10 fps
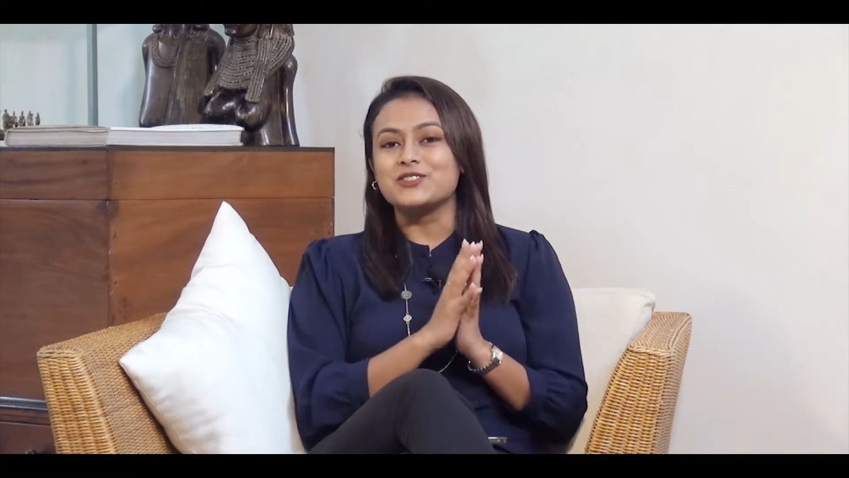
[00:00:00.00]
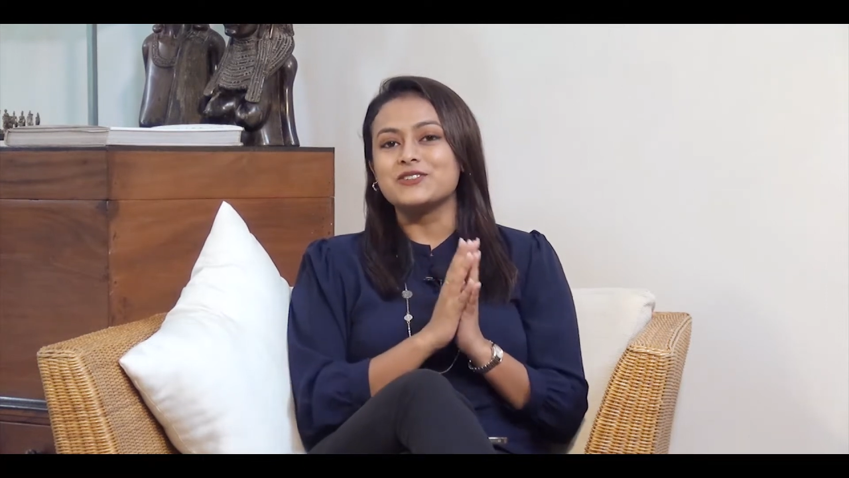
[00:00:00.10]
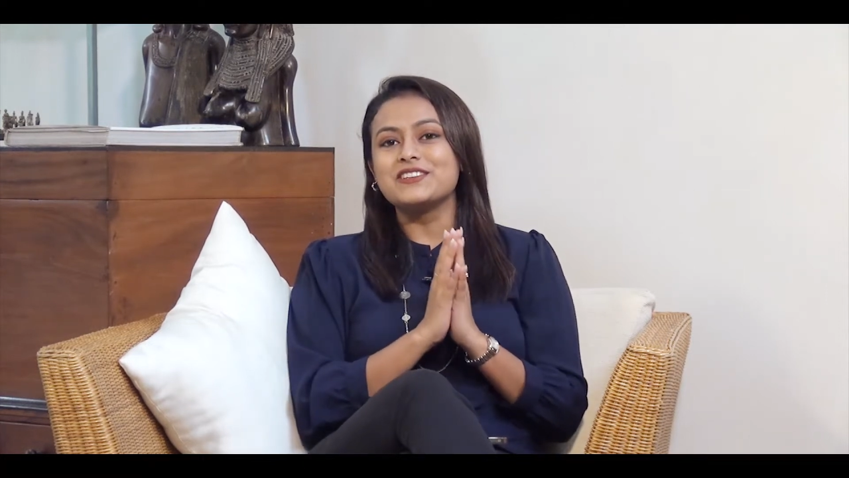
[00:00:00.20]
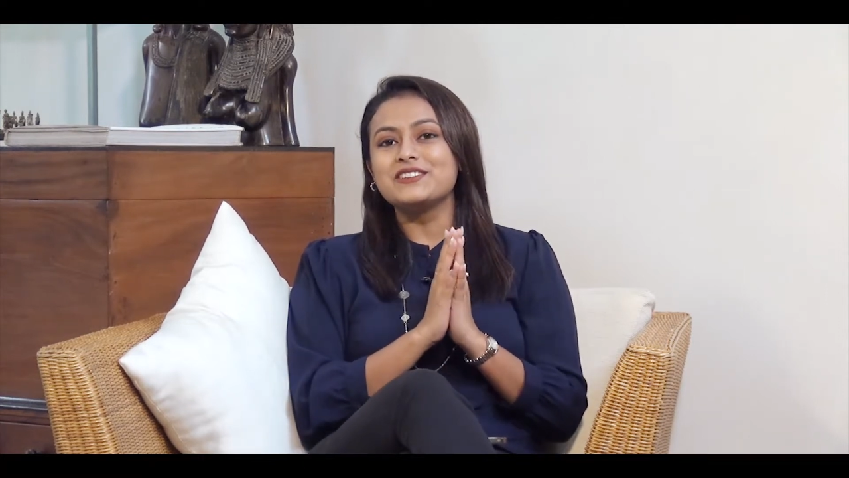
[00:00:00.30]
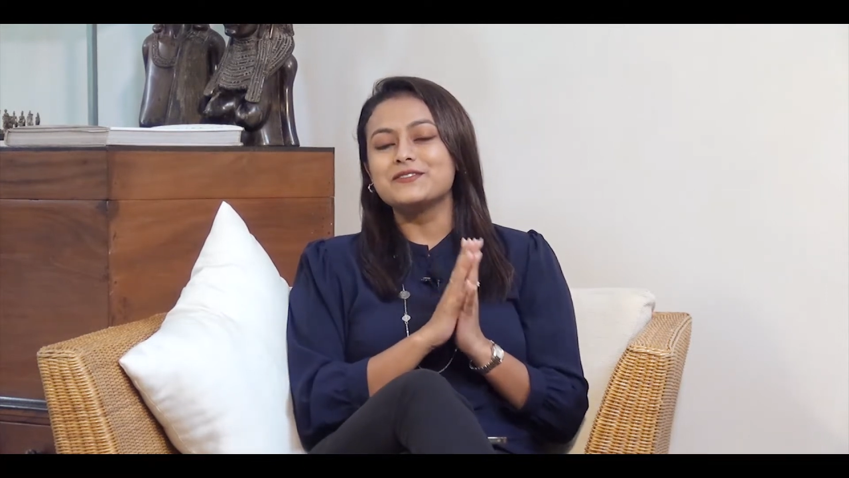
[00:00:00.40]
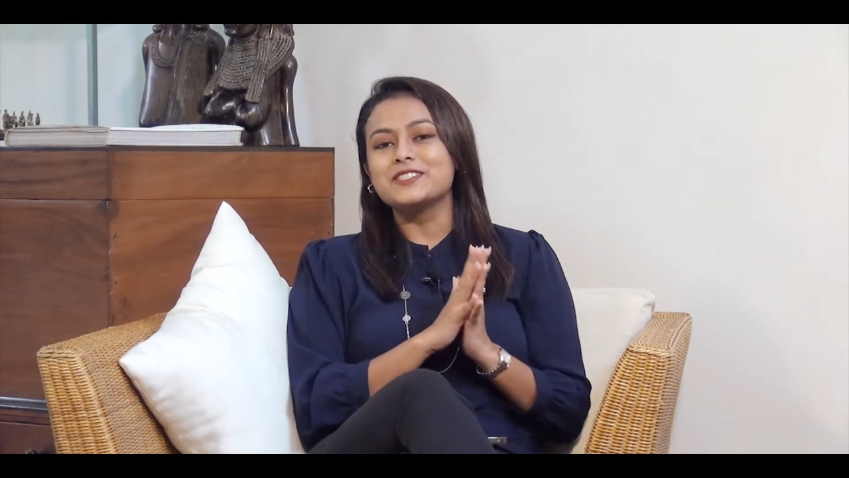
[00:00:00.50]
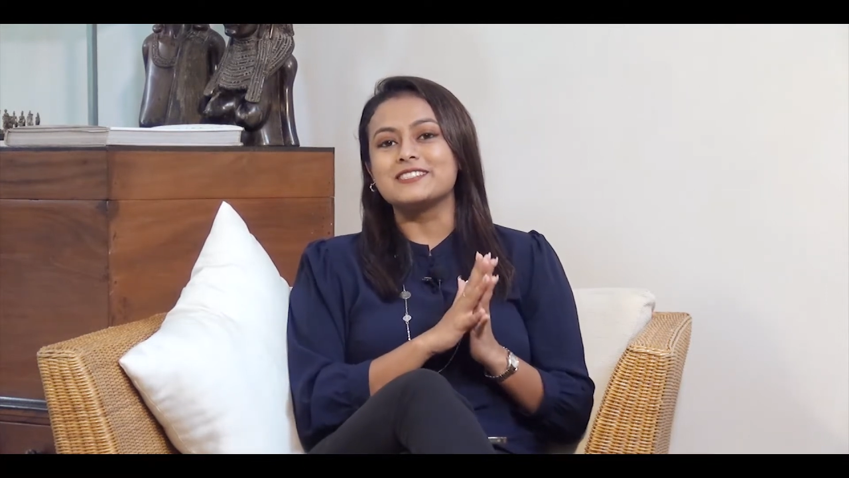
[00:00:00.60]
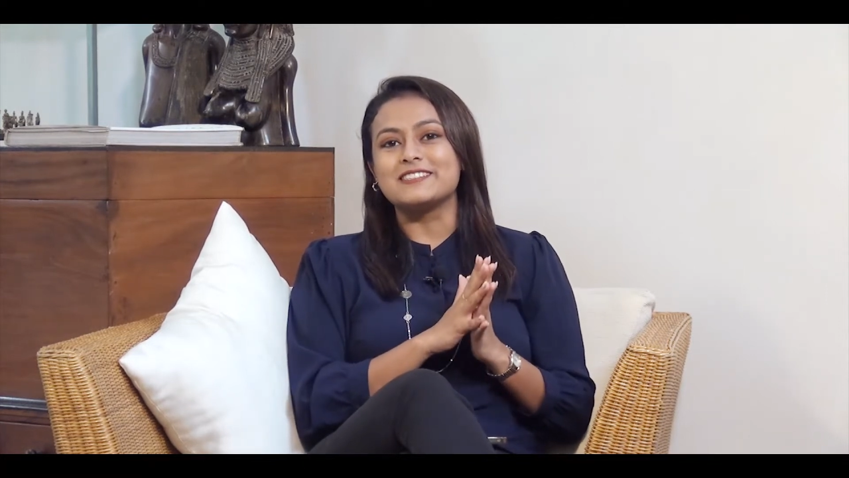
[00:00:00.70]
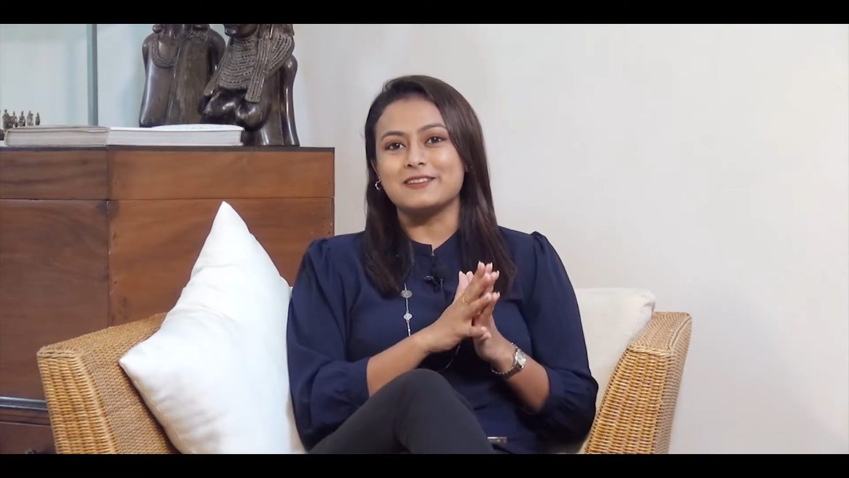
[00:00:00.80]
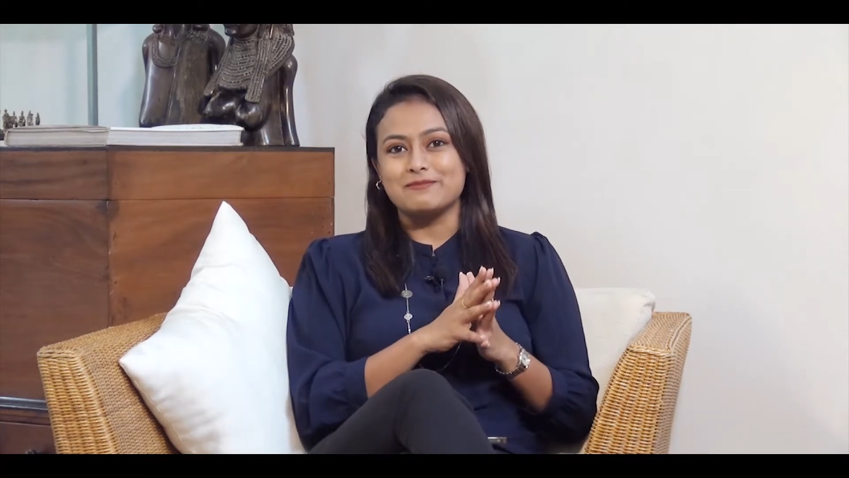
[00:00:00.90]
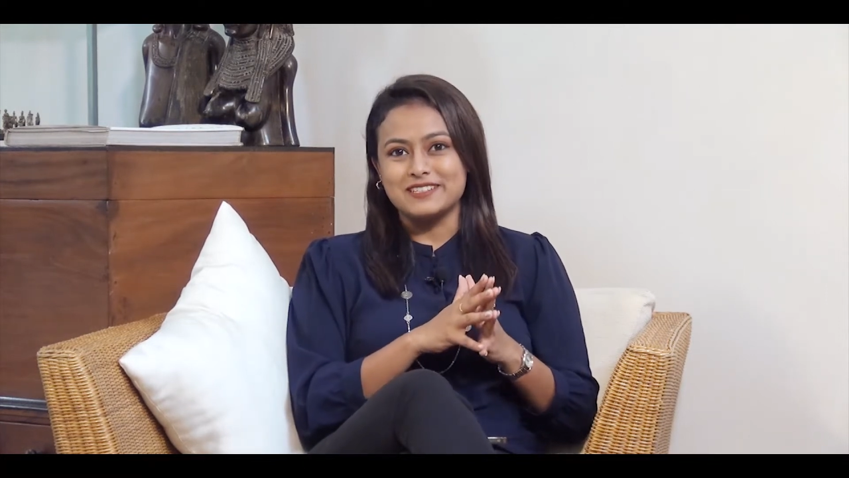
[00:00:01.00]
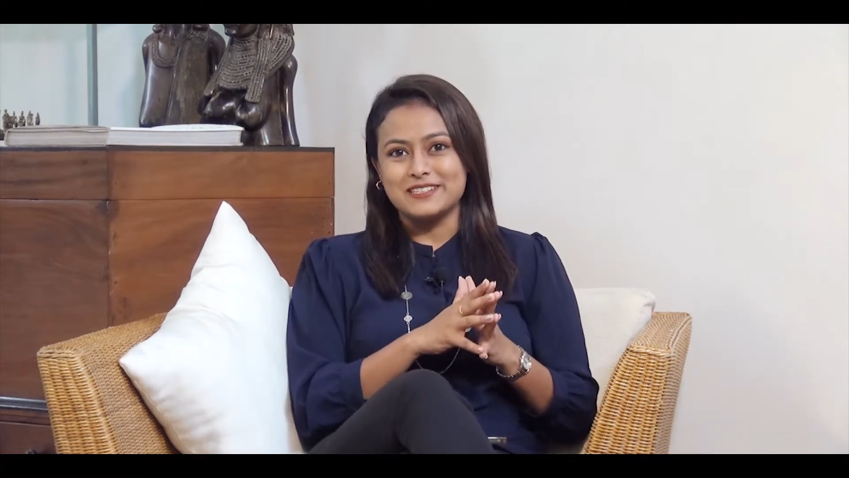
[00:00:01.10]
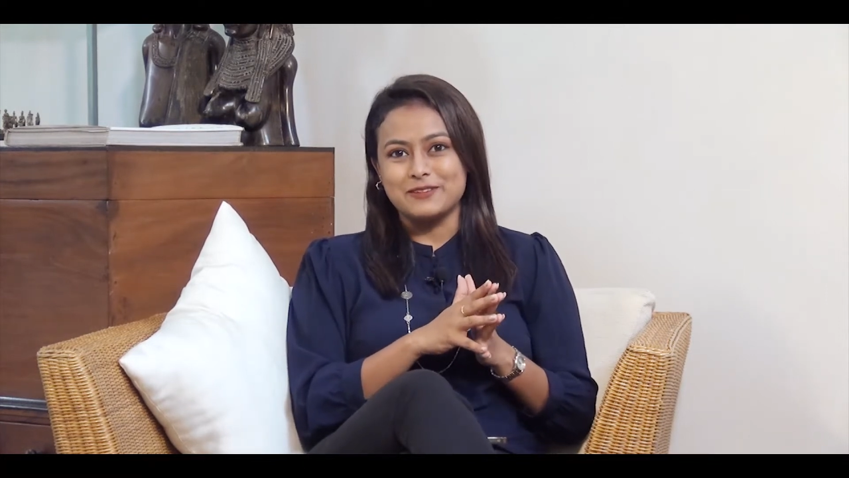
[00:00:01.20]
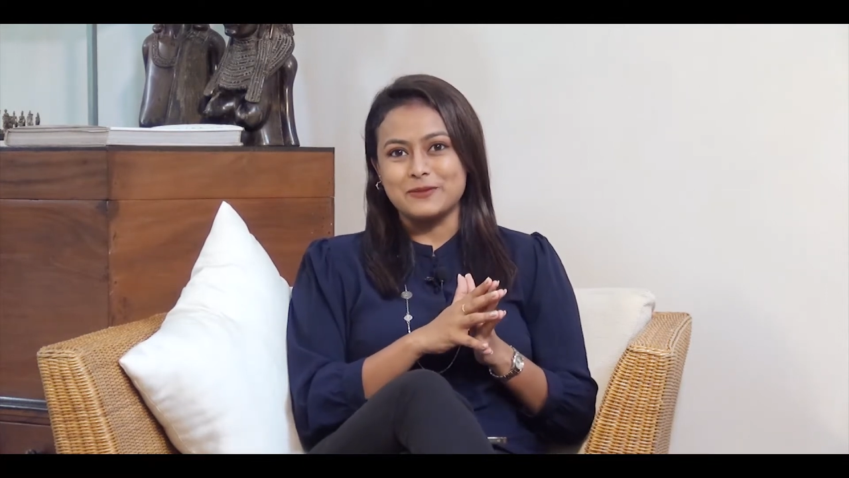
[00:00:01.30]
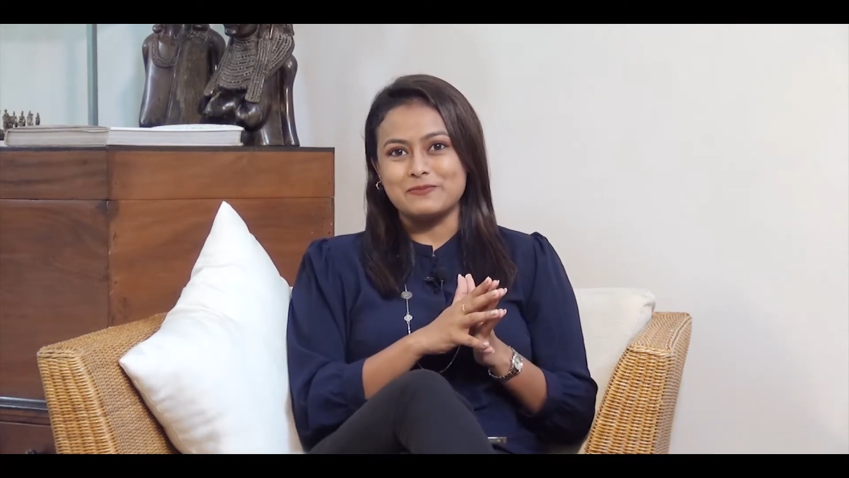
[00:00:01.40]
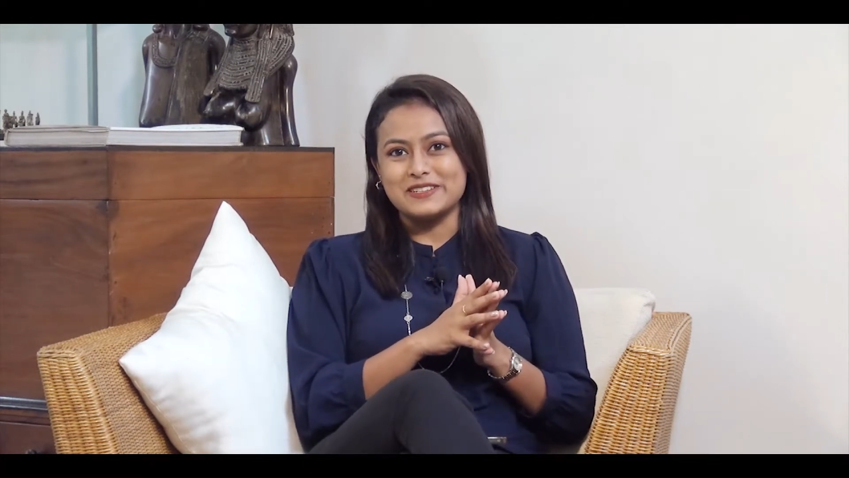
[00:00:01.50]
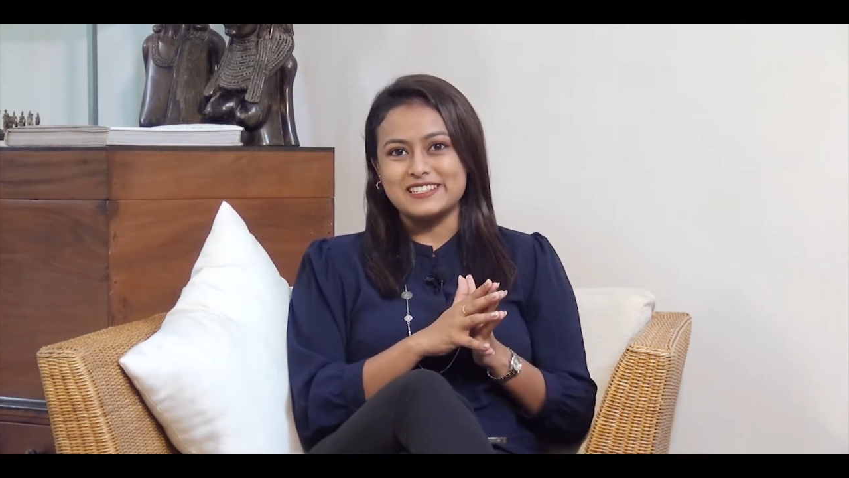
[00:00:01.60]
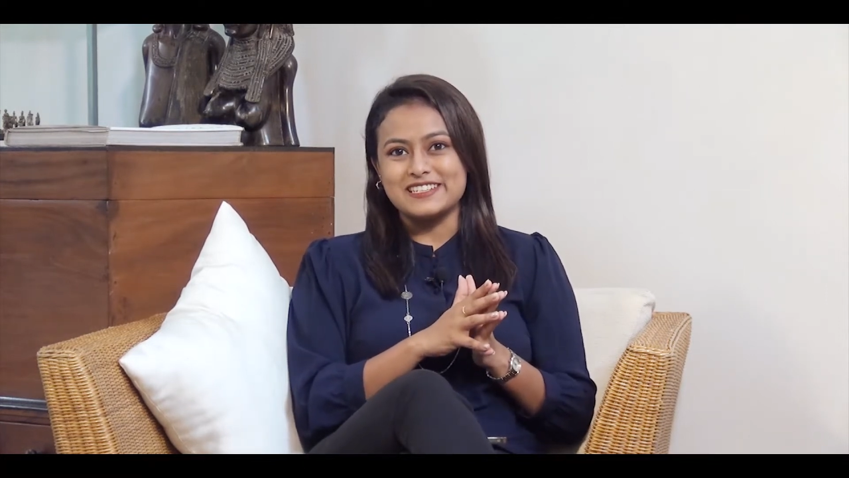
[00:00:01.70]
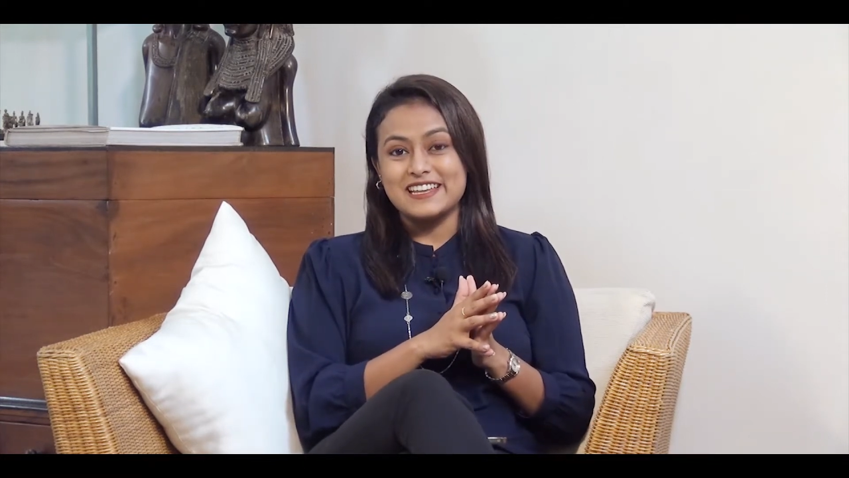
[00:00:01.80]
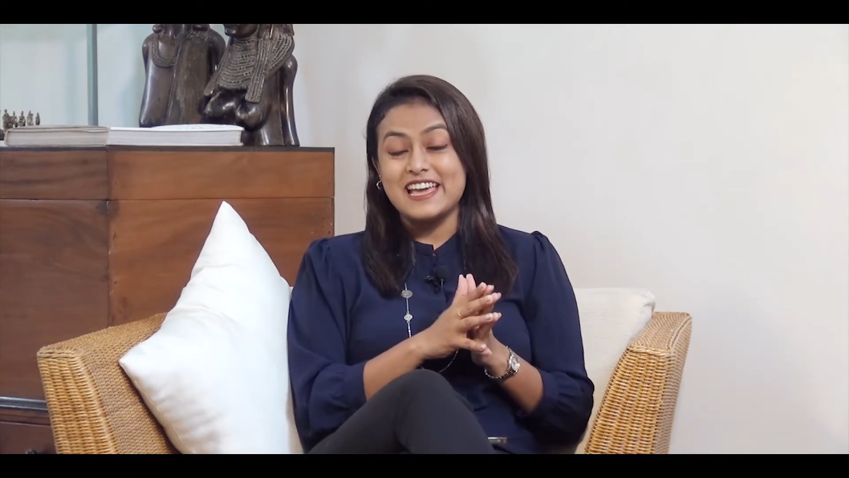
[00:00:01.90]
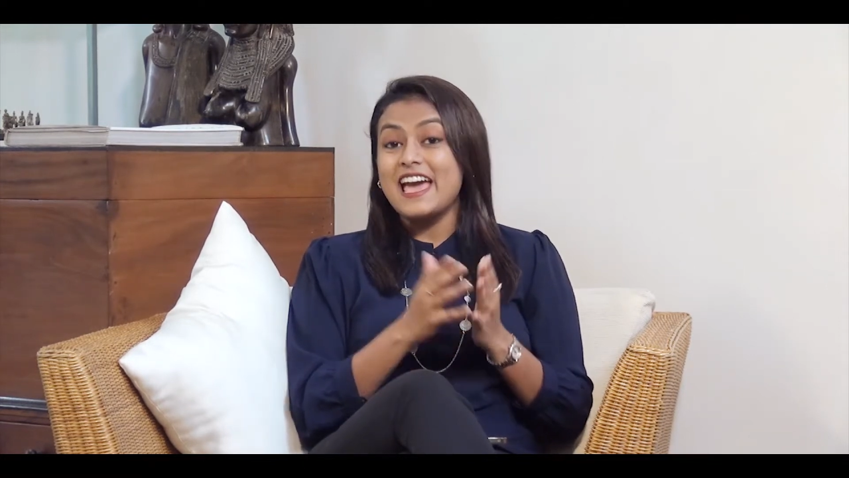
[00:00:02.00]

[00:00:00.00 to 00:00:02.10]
journey of sustainable development.